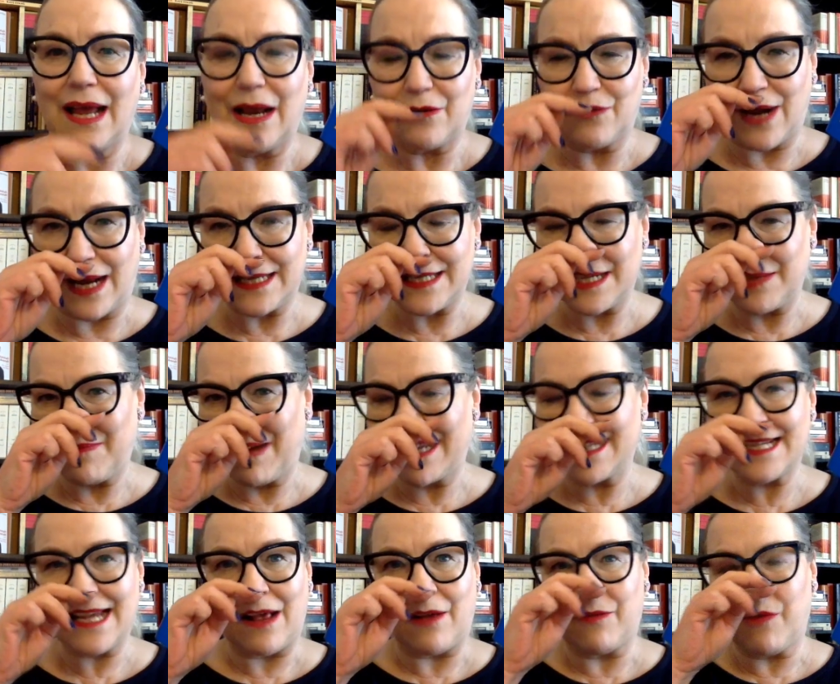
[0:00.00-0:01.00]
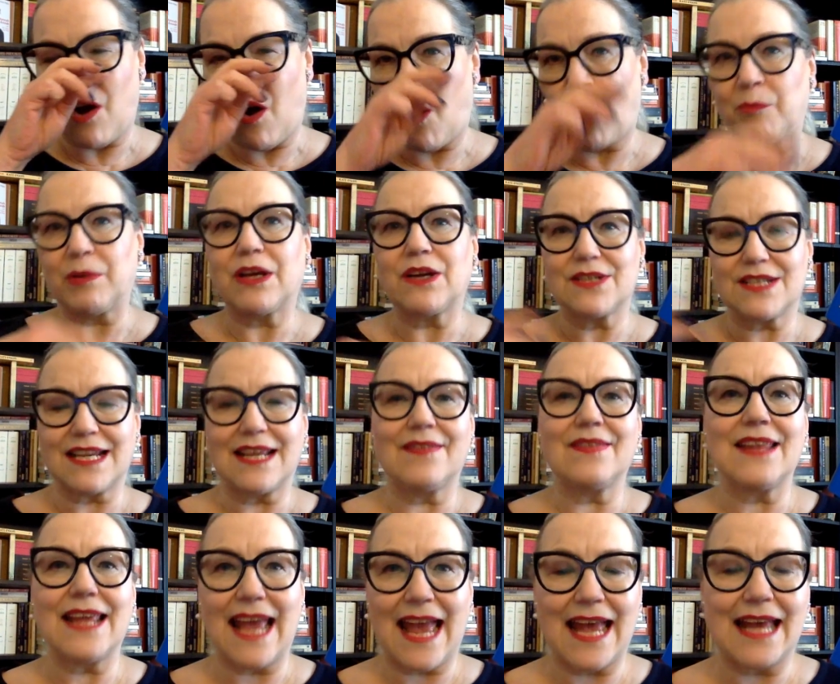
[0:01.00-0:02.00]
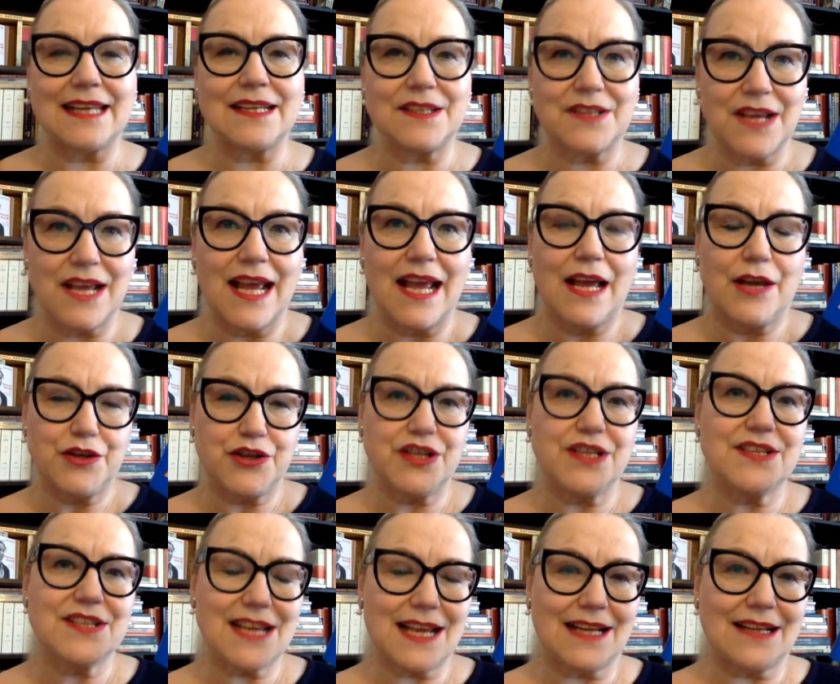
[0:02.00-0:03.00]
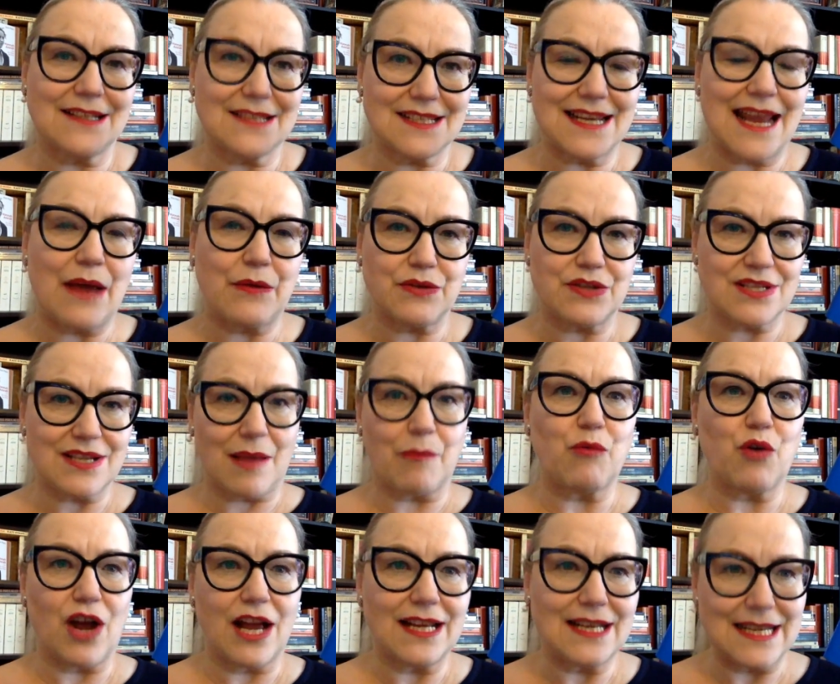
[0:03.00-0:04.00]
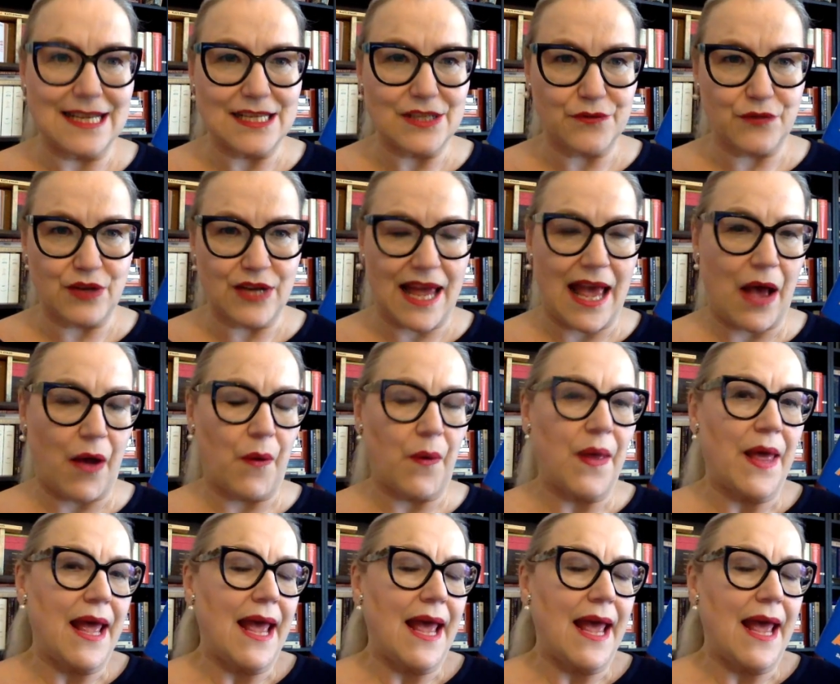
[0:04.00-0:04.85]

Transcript: writing myself home because in the end she settles down somewhere, at least for now.